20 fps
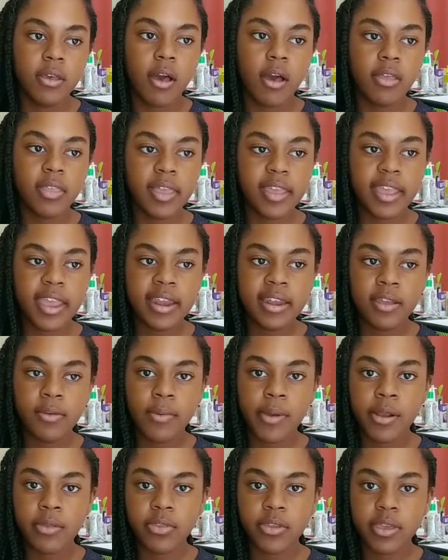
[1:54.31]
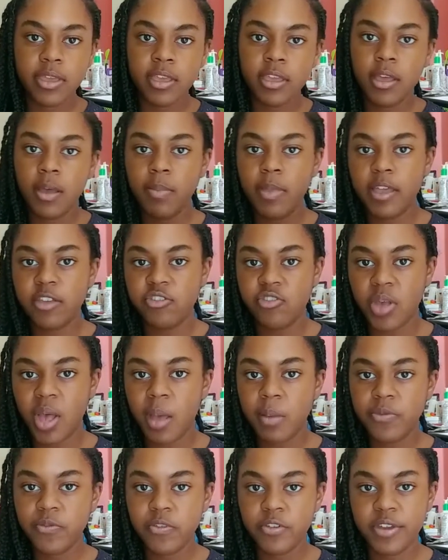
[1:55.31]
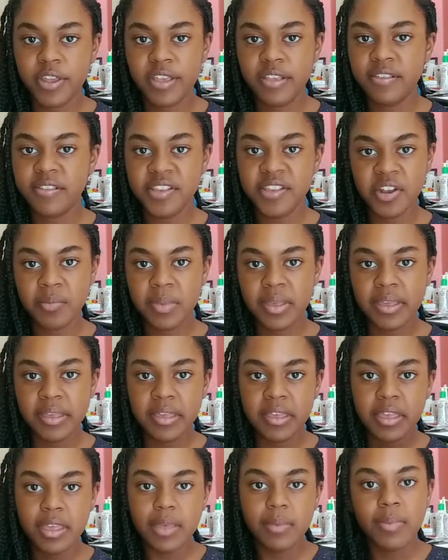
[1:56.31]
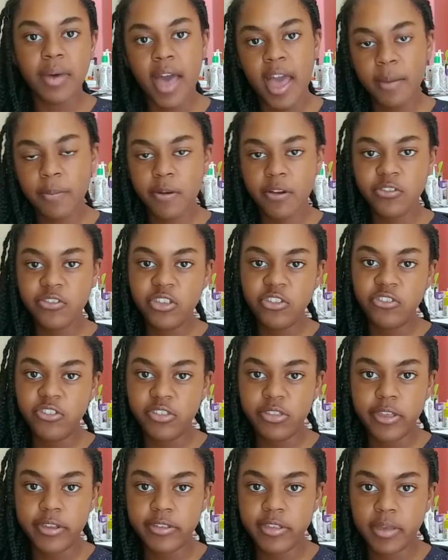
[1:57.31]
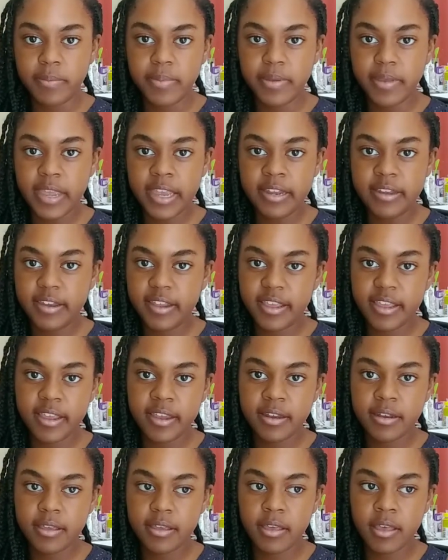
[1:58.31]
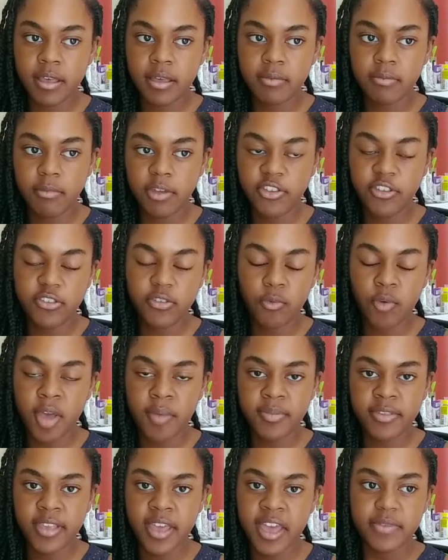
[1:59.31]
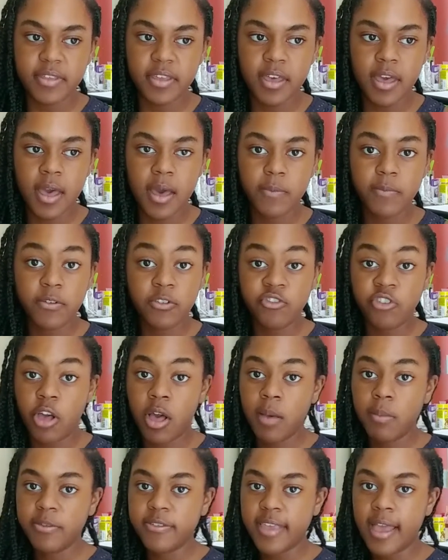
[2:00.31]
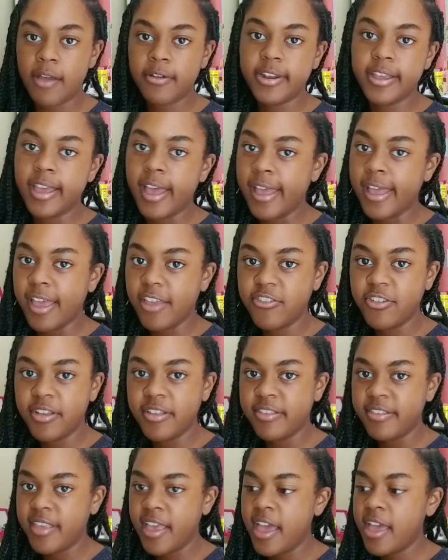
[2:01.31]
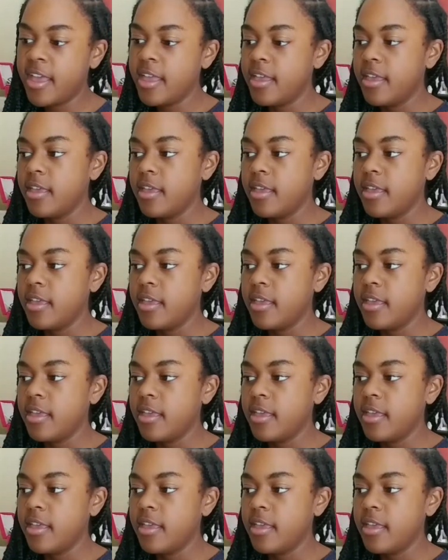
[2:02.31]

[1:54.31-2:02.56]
on like anywhere and looking up like jobs for teens near me. But I personally just looked up Indeed, which is a website for job scouting, I guess you could say.